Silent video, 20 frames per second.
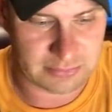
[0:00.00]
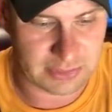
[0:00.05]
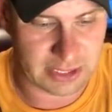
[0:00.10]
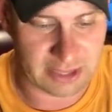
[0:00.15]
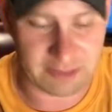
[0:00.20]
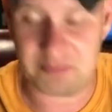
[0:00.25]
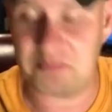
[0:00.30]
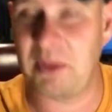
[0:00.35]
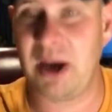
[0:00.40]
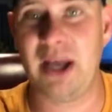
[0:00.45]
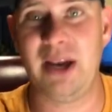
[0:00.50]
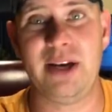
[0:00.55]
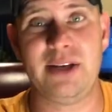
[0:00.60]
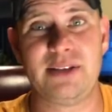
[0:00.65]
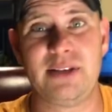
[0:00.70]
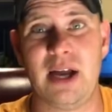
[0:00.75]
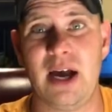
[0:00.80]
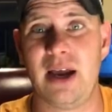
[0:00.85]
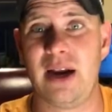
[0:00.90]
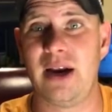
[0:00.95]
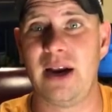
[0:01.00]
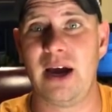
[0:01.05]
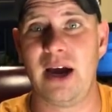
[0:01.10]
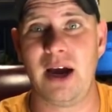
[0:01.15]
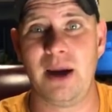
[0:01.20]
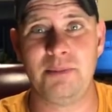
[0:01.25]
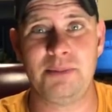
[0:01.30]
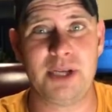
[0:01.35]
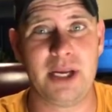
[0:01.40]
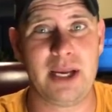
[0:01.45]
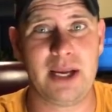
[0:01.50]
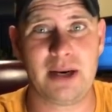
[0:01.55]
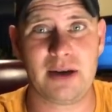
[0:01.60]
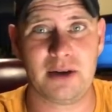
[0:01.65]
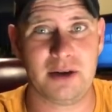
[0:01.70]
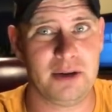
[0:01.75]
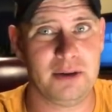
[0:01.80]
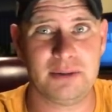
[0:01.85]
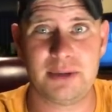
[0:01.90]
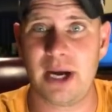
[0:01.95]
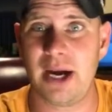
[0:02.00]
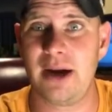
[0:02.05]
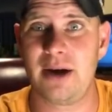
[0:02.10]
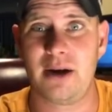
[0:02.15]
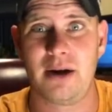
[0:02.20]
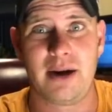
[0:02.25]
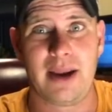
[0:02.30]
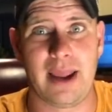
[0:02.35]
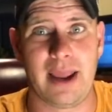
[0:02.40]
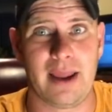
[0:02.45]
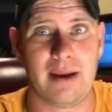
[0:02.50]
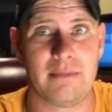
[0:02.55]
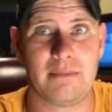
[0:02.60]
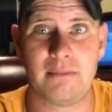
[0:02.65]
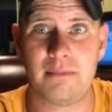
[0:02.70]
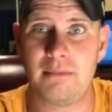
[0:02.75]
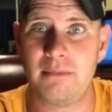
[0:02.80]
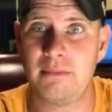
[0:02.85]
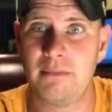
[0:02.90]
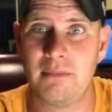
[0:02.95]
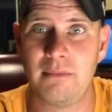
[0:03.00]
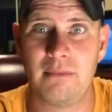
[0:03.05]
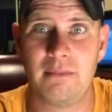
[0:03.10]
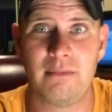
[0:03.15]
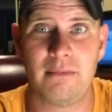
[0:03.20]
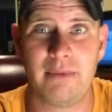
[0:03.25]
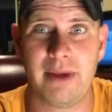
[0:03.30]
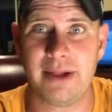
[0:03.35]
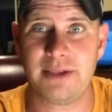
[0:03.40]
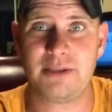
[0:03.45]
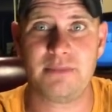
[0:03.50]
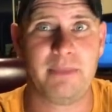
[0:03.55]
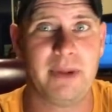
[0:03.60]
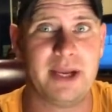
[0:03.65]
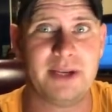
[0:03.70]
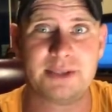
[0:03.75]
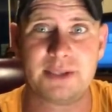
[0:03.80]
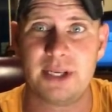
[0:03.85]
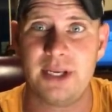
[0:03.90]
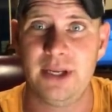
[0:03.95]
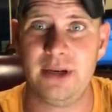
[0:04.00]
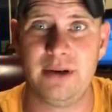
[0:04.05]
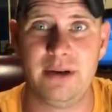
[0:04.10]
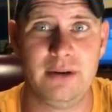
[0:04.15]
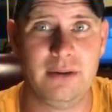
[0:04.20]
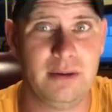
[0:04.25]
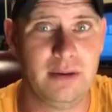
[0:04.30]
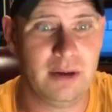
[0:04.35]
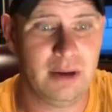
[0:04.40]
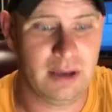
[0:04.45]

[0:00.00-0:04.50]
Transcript: If money's not an object, a new Tiger Cat. That's the best skidder.